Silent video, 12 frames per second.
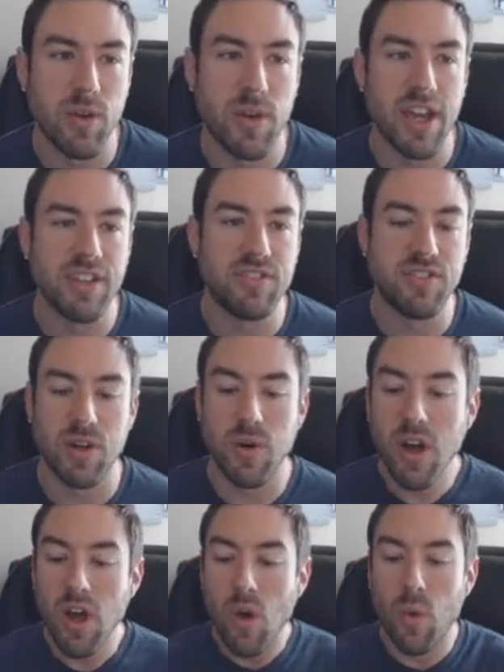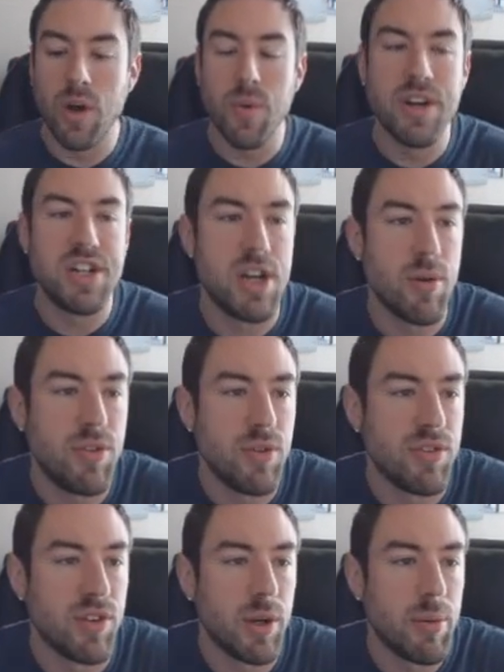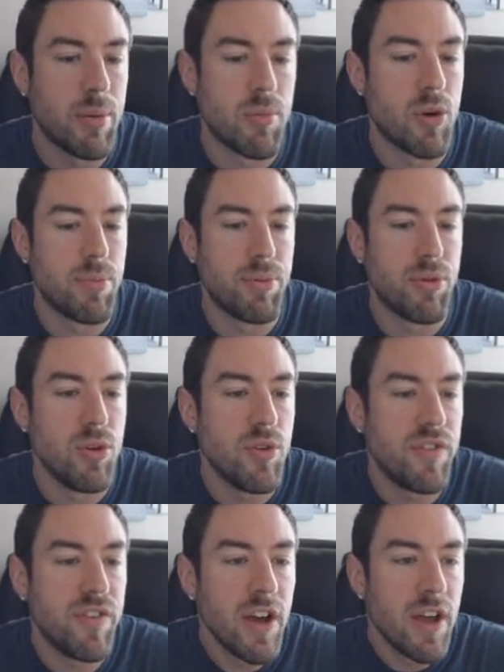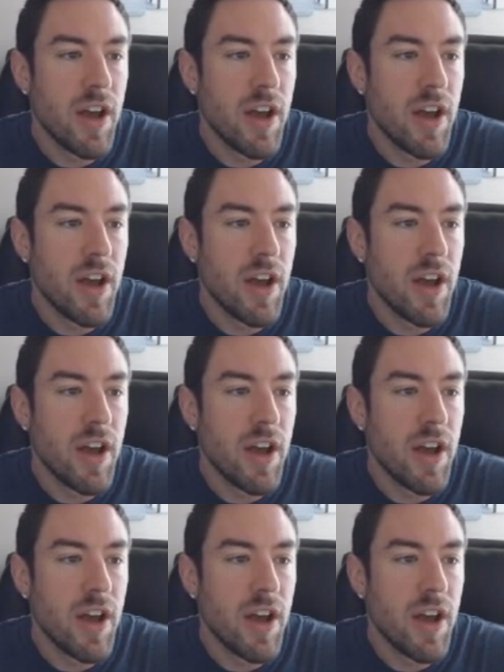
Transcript: Okay. So what I want to share with you is a little bit more proof.